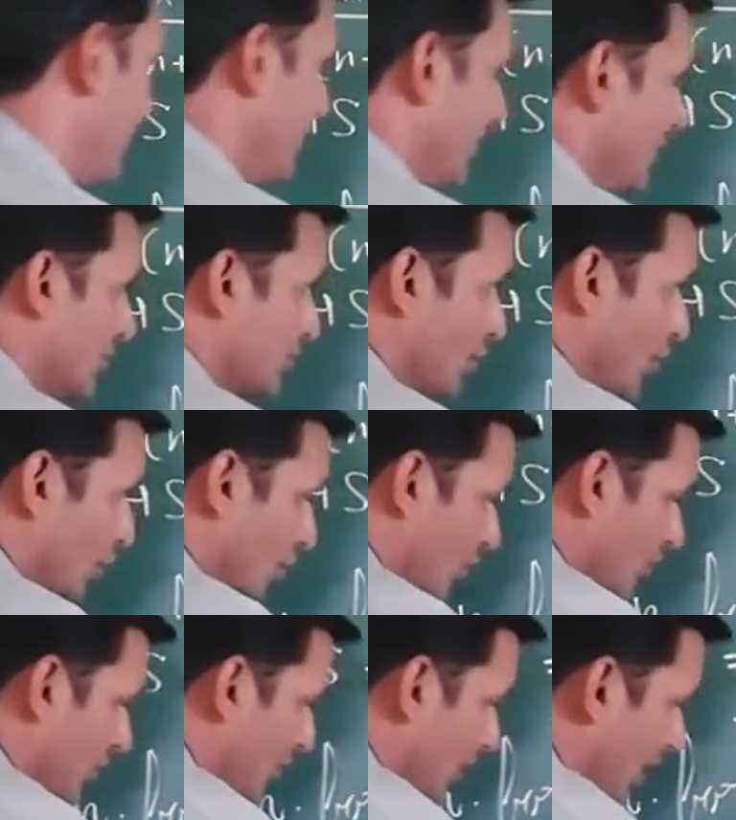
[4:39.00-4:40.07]

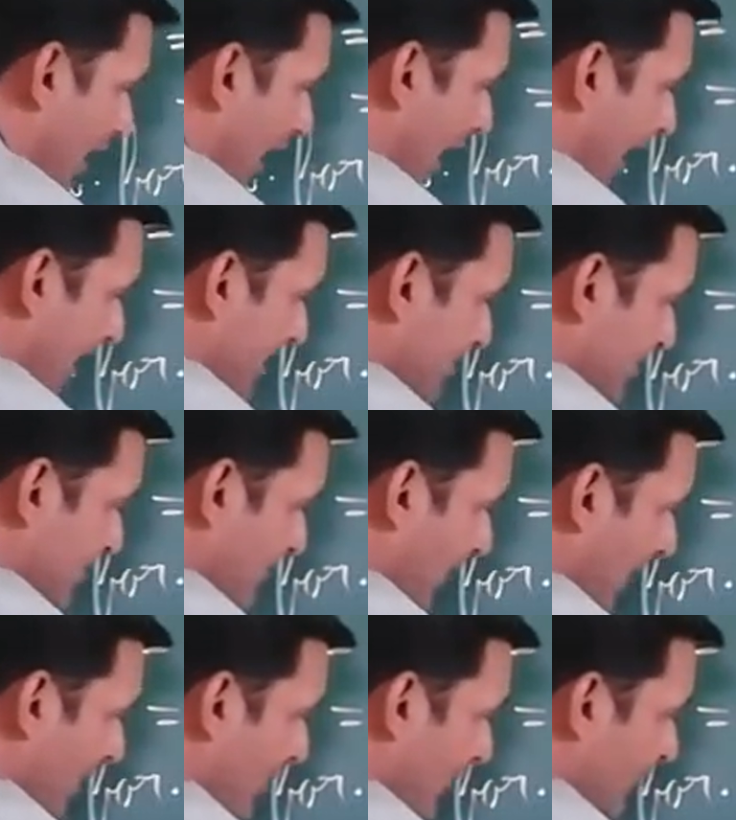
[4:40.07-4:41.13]
So RHS
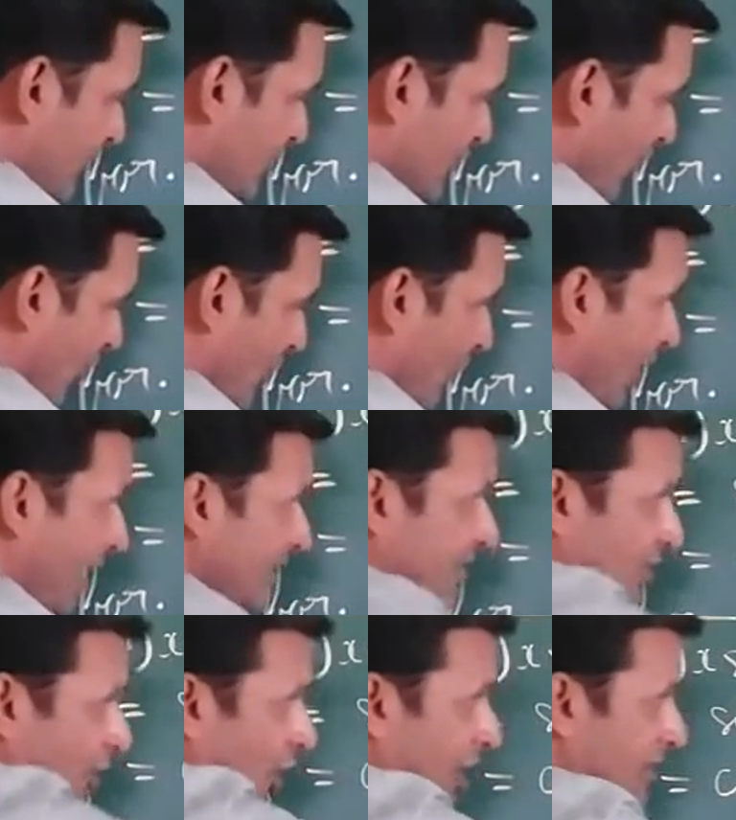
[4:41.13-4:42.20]
part of this formula is
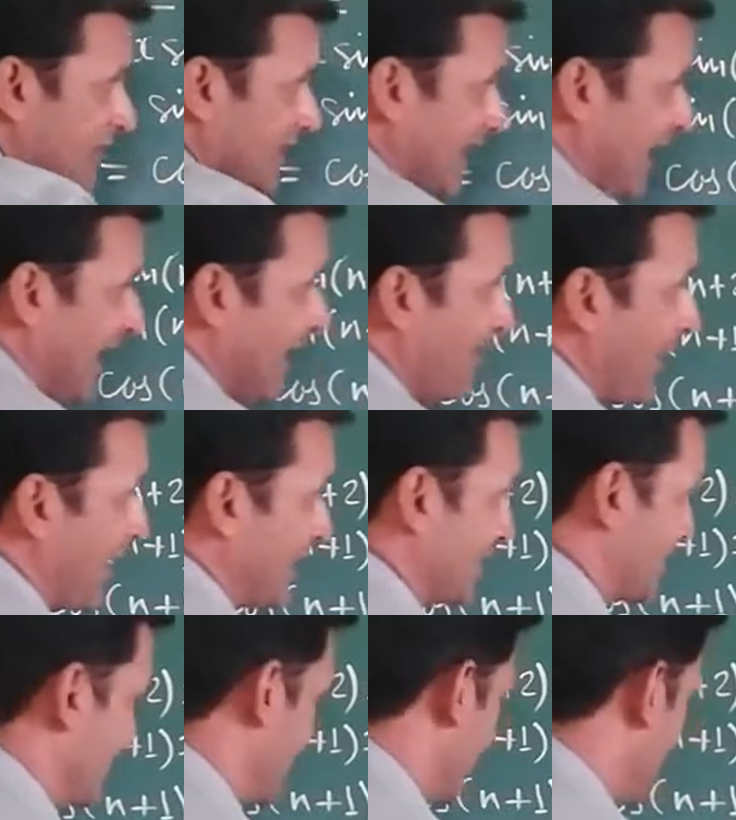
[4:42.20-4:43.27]
cos A minus
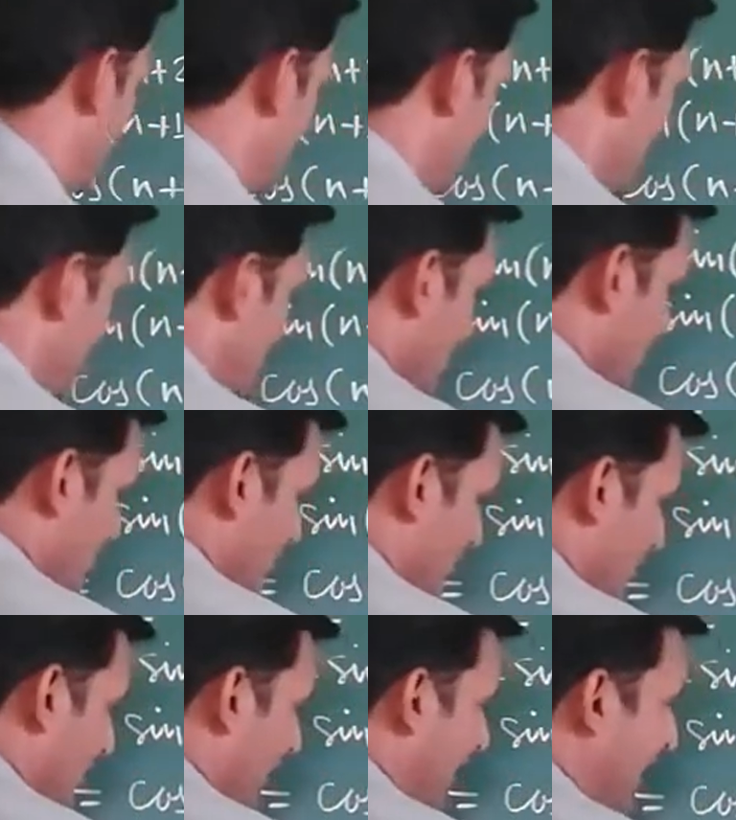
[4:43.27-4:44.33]
B
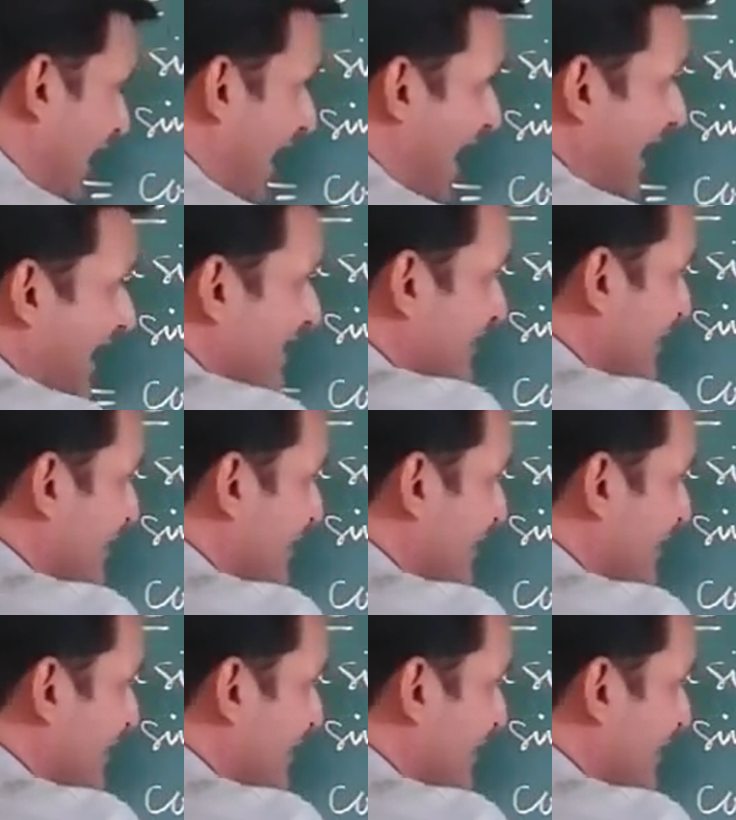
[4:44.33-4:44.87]
and LHS